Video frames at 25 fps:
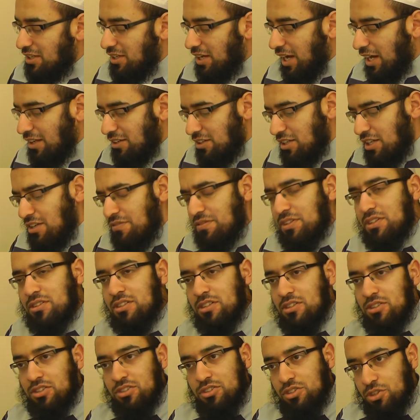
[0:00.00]
And
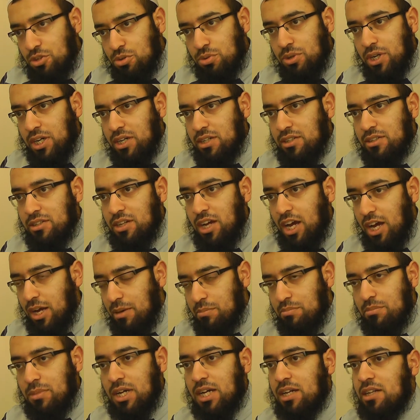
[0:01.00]
even the Quran,
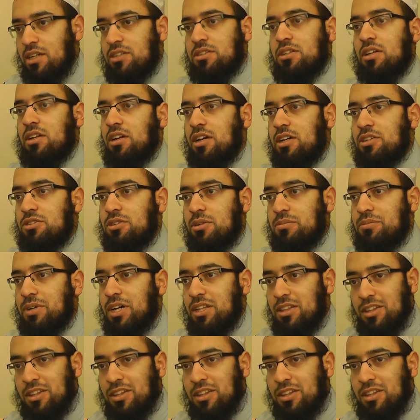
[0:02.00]
hammalat al-hatab,